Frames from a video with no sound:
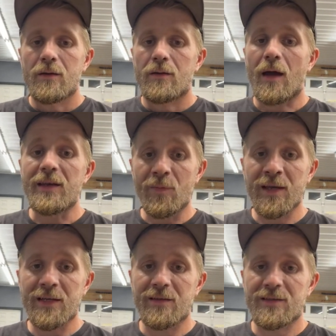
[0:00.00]
I did want to
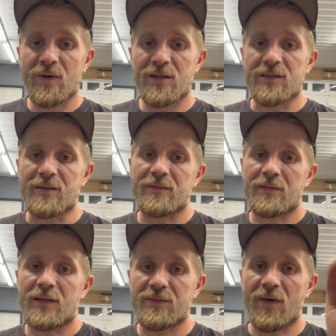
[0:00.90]
get to this question
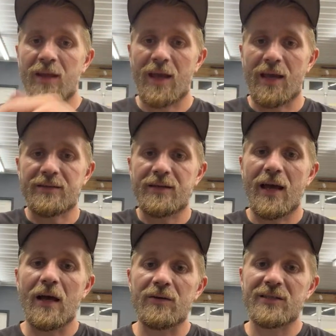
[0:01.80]
because Frank asked,
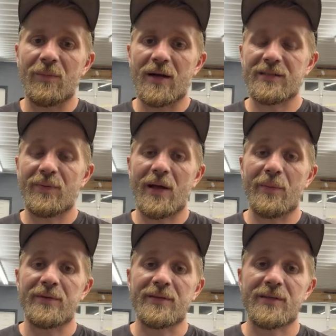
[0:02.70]
how is SHITBOX Supply
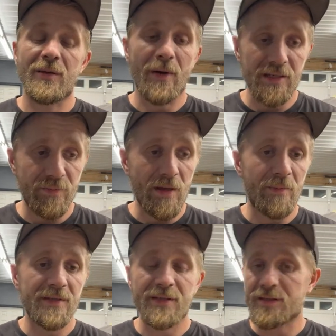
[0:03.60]
business? SHITBOX Supply
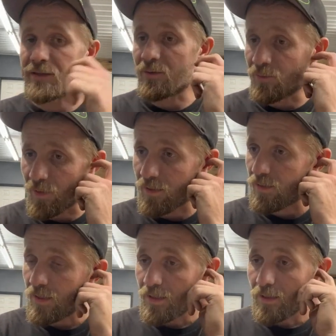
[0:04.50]
business is doing well.
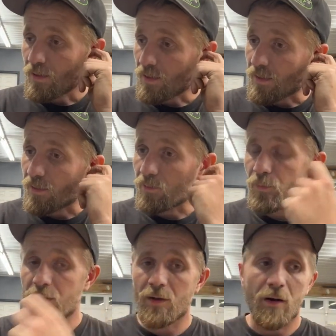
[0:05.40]

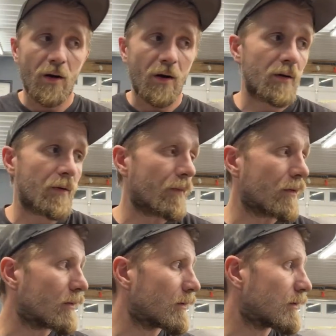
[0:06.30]
We are
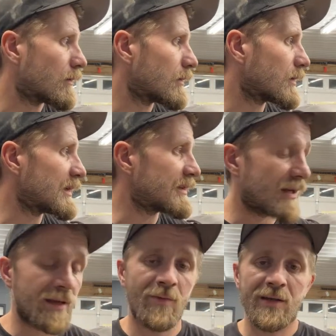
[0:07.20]

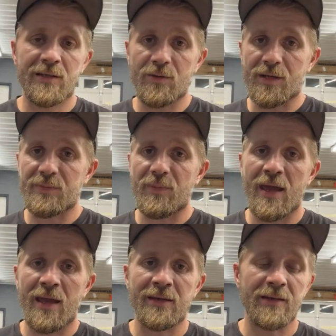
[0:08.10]
continuing to
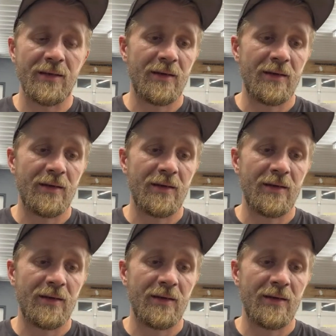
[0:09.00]
expand.